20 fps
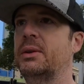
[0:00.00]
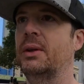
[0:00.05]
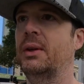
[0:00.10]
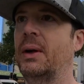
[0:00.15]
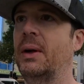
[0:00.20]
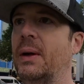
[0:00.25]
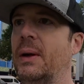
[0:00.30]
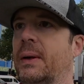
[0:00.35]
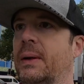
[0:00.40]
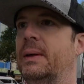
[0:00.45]

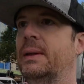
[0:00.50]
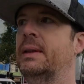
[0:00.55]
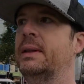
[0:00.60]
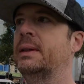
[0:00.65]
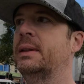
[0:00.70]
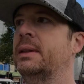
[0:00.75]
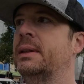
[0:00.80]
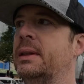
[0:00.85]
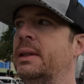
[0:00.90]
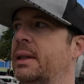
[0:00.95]
So
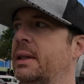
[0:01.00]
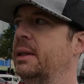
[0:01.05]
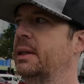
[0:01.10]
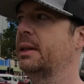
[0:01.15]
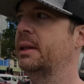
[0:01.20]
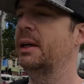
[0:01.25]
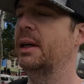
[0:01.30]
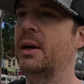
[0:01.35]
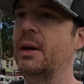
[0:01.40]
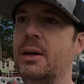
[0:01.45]

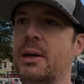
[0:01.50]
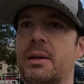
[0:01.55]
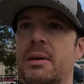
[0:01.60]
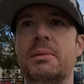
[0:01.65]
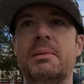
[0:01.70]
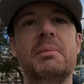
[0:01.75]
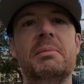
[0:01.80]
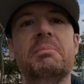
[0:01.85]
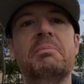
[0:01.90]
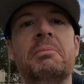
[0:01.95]

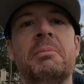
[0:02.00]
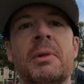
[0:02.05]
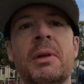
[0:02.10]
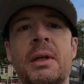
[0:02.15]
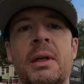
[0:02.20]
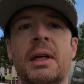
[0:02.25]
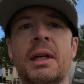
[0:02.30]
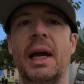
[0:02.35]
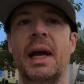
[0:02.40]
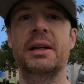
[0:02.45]
I'll
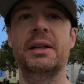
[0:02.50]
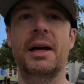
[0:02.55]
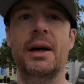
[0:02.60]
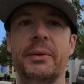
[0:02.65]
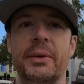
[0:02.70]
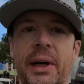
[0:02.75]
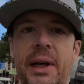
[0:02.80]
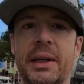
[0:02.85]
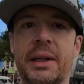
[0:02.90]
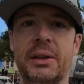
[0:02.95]
end
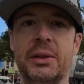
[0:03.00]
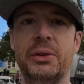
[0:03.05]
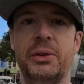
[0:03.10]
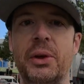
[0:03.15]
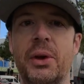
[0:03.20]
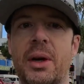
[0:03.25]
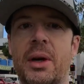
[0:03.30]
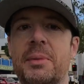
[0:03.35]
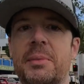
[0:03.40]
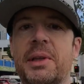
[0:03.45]
up getting
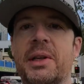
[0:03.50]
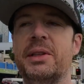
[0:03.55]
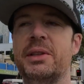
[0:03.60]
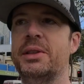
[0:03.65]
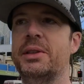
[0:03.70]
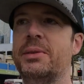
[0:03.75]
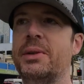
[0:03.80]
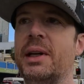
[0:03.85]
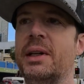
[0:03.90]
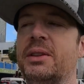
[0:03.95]
30
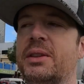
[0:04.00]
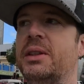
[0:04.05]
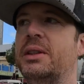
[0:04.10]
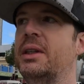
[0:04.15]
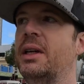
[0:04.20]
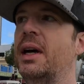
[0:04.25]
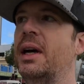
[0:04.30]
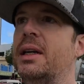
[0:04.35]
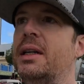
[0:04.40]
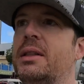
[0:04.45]
minutes of
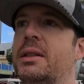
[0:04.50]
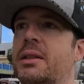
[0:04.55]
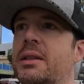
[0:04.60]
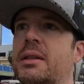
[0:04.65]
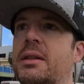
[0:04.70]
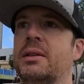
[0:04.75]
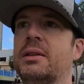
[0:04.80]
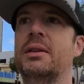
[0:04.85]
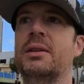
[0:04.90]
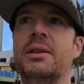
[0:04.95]
exercise,
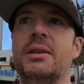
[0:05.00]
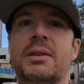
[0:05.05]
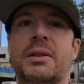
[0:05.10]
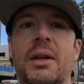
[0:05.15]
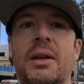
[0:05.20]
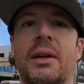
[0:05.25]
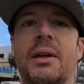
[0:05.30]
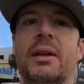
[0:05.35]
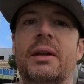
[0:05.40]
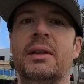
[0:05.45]

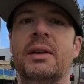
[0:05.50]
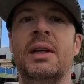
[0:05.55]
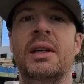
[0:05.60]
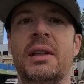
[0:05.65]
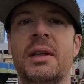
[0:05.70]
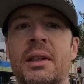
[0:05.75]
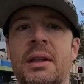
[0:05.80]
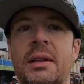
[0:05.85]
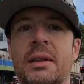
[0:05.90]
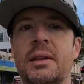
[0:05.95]
so
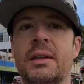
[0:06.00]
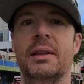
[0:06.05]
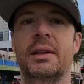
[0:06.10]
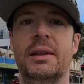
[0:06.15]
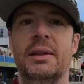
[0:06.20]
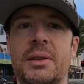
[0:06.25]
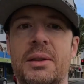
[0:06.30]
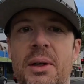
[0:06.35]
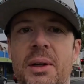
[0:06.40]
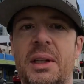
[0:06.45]

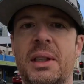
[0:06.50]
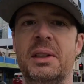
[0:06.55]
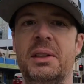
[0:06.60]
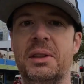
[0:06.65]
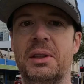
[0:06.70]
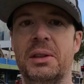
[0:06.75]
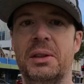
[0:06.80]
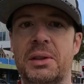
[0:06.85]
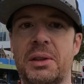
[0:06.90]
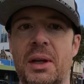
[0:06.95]
no need
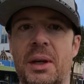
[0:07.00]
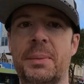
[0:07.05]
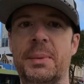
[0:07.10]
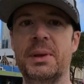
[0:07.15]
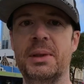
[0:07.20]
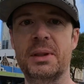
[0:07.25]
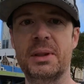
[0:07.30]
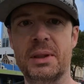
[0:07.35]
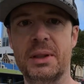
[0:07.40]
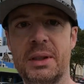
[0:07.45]
to stop
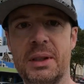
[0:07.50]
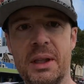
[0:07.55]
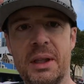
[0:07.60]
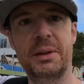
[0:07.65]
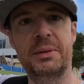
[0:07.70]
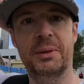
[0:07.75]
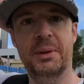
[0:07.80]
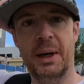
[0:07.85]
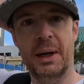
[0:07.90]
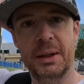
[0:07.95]
into the
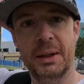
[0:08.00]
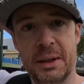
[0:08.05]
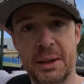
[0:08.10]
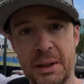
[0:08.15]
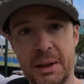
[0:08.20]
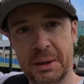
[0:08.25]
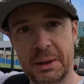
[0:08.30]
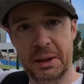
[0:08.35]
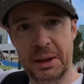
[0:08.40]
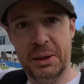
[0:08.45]
city for
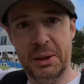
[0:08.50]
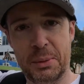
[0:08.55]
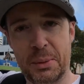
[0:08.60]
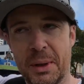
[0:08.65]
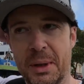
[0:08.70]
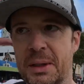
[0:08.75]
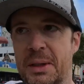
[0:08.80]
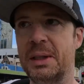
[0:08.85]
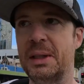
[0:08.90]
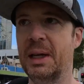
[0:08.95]
anything. I just
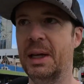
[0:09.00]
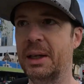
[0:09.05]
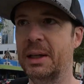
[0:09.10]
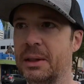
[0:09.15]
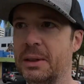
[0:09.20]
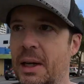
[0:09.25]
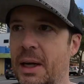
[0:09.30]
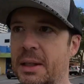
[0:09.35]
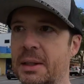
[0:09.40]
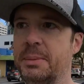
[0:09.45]
wanted to get
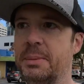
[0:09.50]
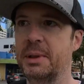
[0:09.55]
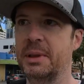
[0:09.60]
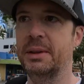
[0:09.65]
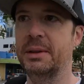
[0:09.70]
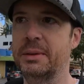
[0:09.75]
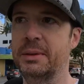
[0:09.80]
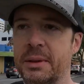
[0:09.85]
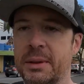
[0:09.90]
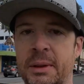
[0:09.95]
a nice bit
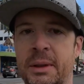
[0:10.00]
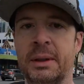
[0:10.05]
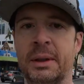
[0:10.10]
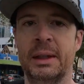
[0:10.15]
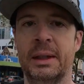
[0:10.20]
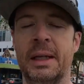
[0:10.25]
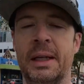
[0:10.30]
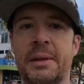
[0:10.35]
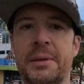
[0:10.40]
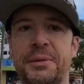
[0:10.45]
of
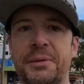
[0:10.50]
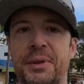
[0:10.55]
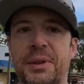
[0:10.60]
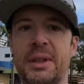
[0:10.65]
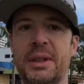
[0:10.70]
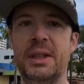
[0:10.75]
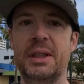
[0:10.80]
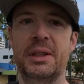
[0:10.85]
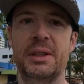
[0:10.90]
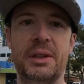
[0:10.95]

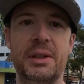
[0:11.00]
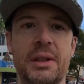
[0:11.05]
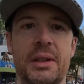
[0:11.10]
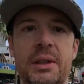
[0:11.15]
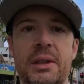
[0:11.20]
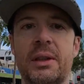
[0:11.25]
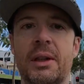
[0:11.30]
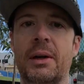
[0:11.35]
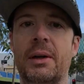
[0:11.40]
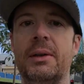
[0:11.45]
fitness
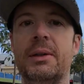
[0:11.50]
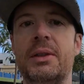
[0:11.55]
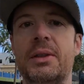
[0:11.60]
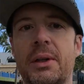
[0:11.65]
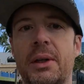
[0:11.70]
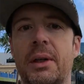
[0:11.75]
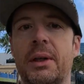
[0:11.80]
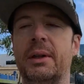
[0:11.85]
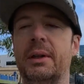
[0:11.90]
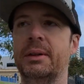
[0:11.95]
going,
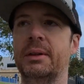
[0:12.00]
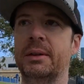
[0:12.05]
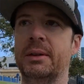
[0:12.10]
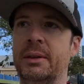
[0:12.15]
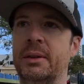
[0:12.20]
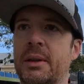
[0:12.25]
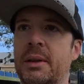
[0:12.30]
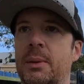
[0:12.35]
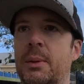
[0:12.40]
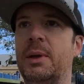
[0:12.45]
so
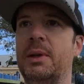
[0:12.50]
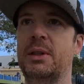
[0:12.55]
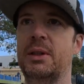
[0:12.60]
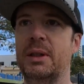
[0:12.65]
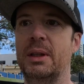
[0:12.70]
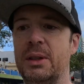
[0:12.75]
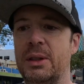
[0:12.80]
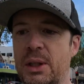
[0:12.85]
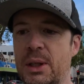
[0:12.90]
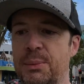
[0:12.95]
went to
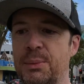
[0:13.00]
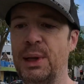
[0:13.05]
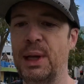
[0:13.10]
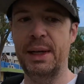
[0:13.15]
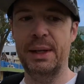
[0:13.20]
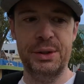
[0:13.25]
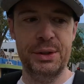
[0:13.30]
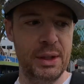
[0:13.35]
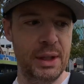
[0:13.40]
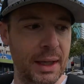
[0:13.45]
the gym
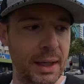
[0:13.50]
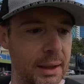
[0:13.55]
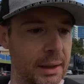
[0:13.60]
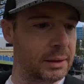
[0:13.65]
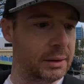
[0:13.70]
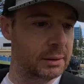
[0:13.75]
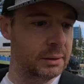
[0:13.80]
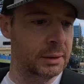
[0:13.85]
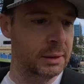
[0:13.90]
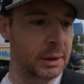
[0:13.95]
last night
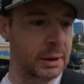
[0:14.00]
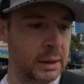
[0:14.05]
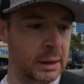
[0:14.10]
and